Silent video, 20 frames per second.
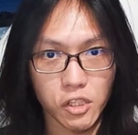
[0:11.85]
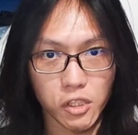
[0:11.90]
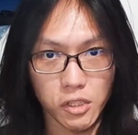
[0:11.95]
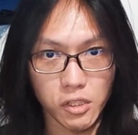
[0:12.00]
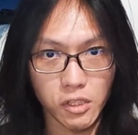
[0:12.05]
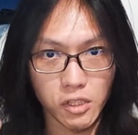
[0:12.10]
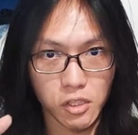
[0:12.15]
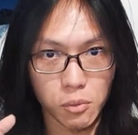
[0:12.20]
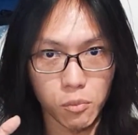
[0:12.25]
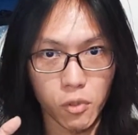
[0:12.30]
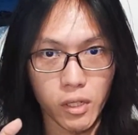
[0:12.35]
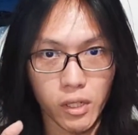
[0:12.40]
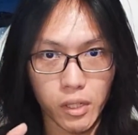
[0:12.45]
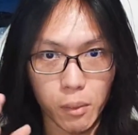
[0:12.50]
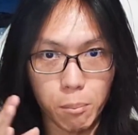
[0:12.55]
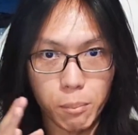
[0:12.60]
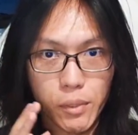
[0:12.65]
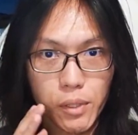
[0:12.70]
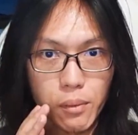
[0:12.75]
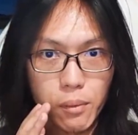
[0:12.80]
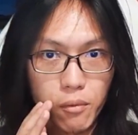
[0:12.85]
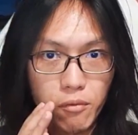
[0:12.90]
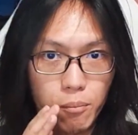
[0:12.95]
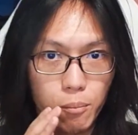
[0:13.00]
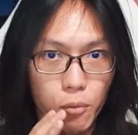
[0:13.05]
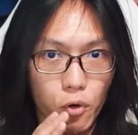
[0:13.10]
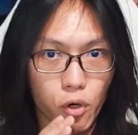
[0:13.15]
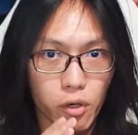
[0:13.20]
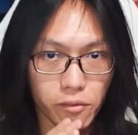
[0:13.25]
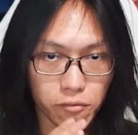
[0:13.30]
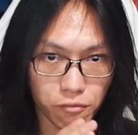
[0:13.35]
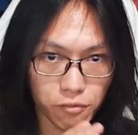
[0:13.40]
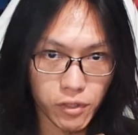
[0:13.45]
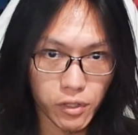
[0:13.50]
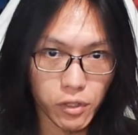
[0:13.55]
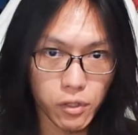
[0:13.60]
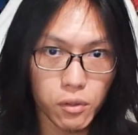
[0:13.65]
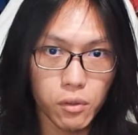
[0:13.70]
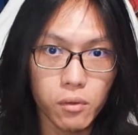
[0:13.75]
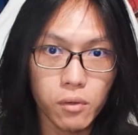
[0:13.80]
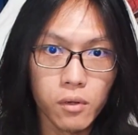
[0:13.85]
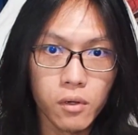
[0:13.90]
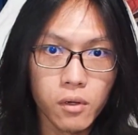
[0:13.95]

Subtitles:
This is more like a midpoint video